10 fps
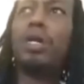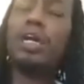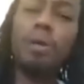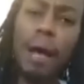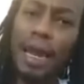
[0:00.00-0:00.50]
trick
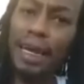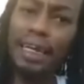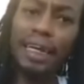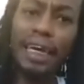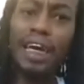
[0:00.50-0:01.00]
nobody
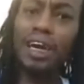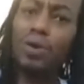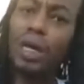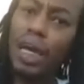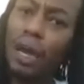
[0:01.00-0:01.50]
into getting
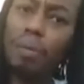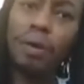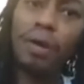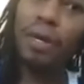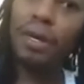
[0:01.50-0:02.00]
on
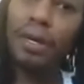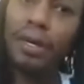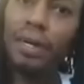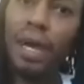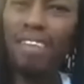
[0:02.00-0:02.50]
camera.
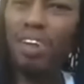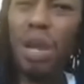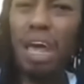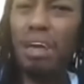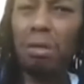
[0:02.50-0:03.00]
Don't do
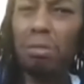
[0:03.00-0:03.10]
that.